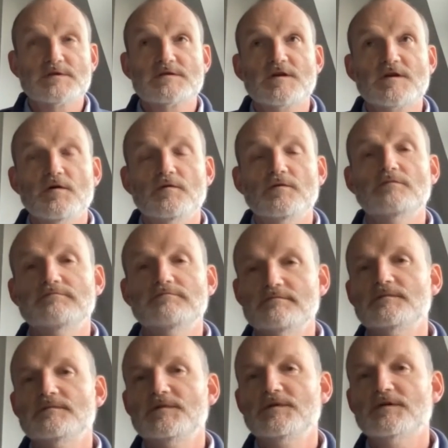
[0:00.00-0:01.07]
So
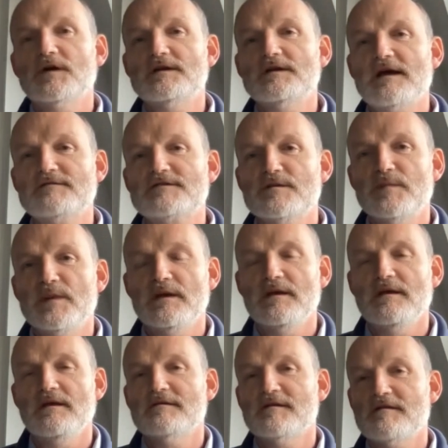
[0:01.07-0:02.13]
you're going to have
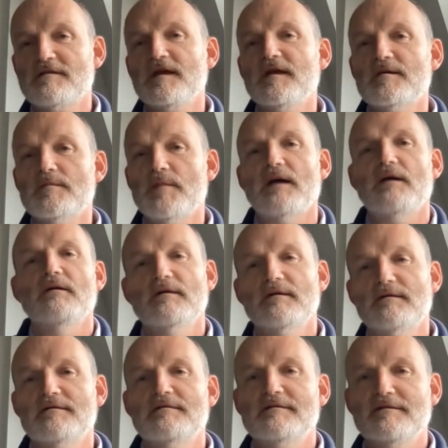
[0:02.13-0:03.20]
to think about
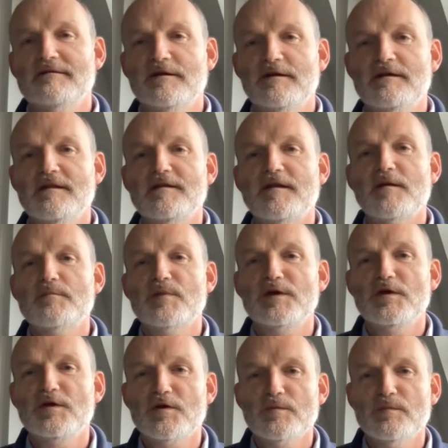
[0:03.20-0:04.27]
the number
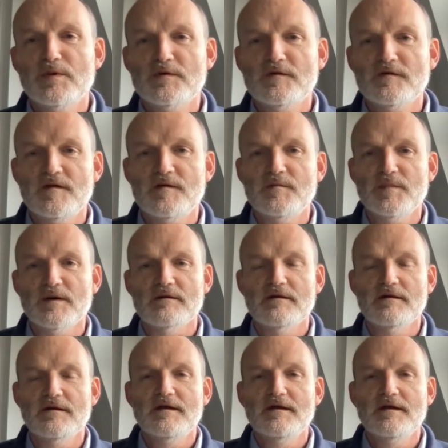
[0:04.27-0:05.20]
you can put in. But